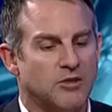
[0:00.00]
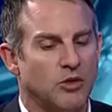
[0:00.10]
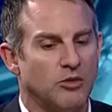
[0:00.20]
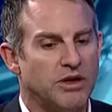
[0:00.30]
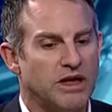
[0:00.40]
it
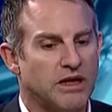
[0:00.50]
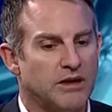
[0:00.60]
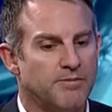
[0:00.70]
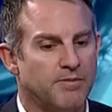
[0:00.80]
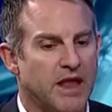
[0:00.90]
will
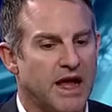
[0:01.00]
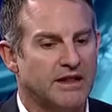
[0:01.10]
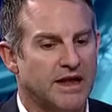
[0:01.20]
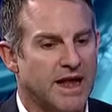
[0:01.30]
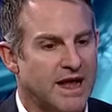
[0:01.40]
be,
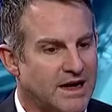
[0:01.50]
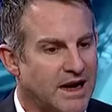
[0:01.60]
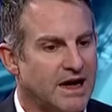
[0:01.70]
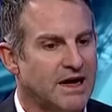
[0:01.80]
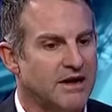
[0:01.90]
at the
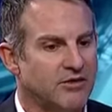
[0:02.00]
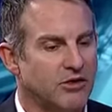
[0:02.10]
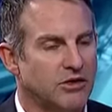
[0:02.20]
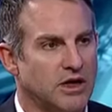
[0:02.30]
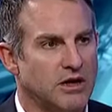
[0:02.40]
headline
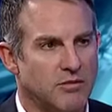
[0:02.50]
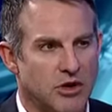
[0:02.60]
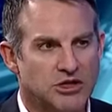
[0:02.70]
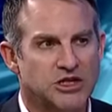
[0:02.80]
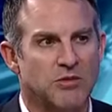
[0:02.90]
level,
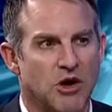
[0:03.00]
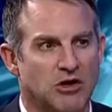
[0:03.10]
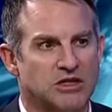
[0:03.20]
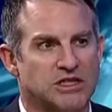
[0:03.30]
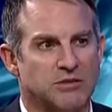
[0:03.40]
emerging
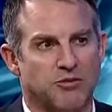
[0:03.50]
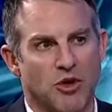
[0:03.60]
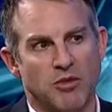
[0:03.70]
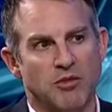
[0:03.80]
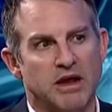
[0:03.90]
markets that
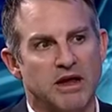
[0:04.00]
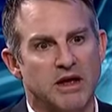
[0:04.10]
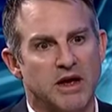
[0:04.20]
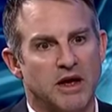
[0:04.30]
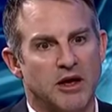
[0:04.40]

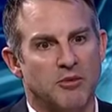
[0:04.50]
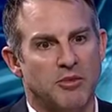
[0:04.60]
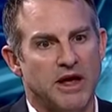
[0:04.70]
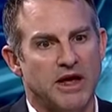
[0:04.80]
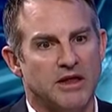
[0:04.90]
probably
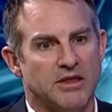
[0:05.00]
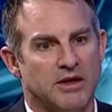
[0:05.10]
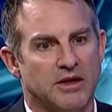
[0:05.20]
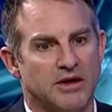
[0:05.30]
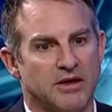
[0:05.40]
bear
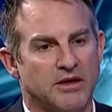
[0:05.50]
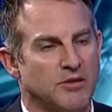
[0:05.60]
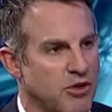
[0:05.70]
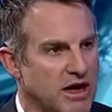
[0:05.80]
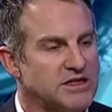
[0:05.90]

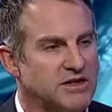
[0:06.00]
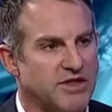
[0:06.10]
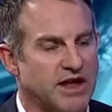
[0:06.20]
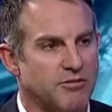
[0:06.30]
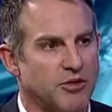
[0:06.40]
the brunt
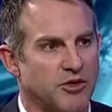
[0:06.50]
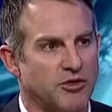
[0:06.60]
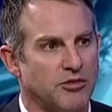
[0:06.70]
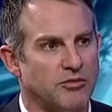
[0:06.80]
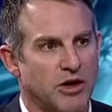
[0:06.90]
of that
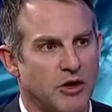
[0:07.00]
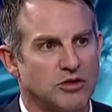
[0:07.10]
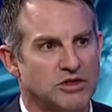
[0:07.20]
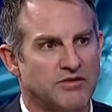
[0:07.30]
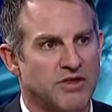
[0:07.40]
burden
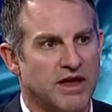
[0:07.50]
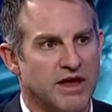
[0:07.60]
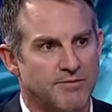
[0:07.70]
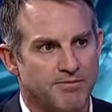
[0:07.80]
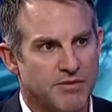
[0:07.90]
because of
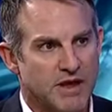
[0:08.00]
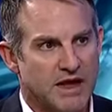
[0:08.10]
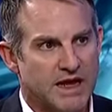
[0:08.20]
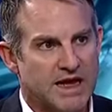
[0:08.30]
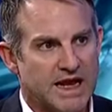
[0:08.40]
their
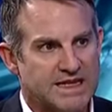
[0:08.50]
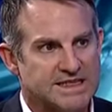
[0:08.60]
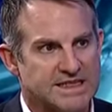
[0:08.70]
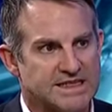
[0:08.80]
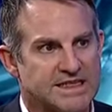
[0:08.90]

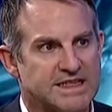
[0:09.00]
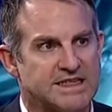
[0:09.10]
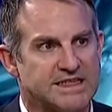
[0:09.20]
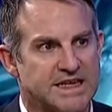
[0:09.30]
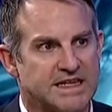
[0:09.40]

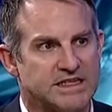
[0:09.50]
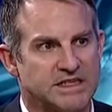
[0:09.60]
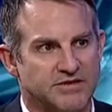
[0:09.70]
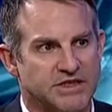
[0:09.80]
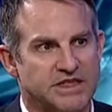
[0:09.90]
elasticities and
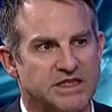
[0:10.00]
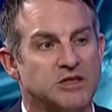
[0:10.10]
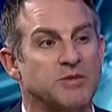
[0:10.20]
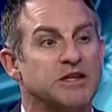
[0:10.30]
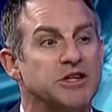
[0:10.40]
sensitivities,
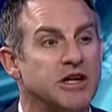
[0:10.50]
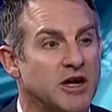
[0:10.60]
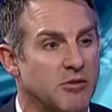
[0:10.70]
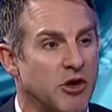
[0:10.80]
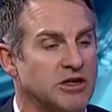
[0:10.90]
especially
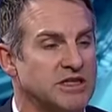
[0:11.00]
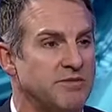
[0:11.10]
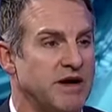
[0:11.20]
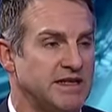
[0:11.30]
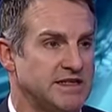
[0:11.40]

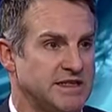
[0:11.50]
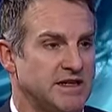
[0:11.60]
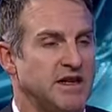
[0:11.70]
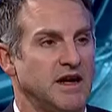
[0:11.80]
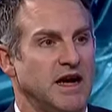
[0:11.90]
commodity-based,
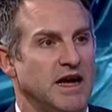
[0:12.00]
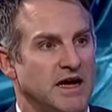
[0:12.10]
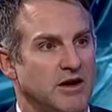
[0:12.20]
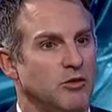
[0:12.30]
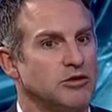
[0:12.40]

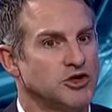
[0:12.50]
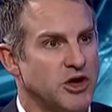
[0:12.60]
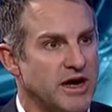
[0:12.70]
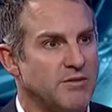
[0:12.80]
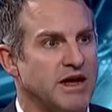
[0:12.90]
right, or
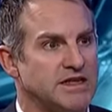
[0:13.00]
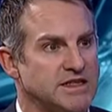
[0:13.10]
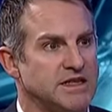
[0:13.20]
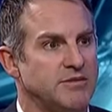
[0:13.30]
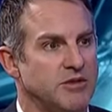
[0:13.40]

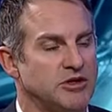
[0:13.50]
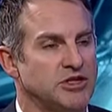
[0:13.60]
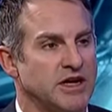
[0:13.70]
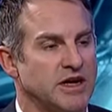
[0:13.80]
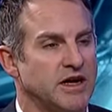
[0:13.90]
trade-based
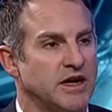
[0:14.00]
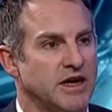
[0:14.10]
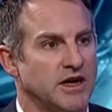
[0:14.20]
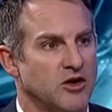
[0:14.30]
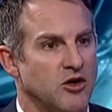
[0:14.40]
emerging
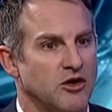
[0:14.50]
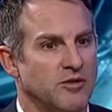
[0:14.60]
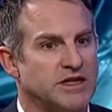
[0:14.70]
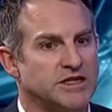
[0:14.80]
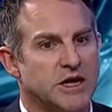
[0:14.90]

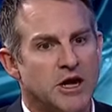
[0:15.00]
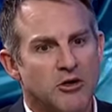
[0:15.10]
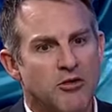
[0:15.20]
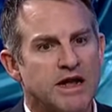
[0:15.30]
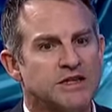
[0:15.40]
economies,
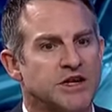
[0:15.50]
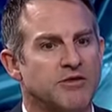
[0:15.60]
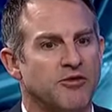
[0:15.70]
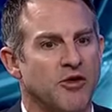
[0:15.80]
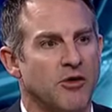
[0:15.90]

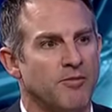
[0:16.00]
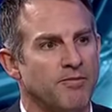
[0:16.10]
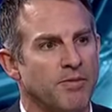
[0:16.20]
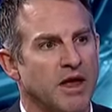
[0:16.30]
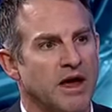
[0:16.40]
ranging
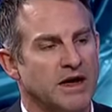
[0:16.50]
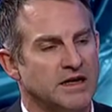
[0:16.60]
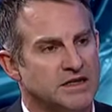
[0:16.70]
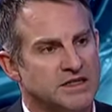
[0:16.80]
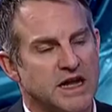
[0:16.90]
from
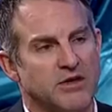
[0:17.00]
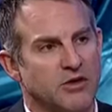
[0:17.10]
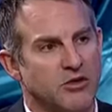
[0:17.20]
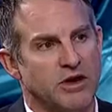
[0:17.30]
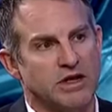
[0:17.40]

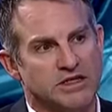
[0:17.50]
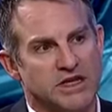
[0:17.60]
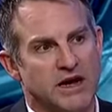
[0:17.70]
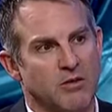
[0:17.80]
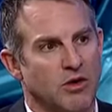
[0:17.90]
South Korea,
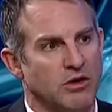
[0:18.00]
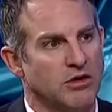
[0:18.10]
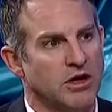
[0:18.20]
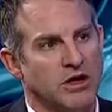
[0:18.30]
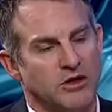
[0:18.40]

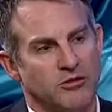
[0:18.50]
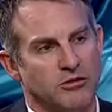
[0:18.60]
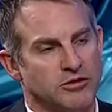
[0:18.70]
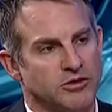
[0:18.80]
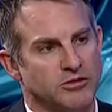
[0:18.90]
Taiwan,
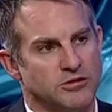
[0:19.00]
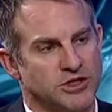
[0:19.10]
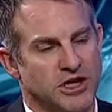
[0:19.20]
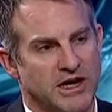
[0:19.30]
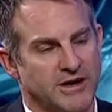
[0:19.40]
through to
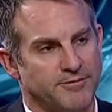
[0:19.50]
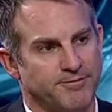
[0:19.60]
Chile.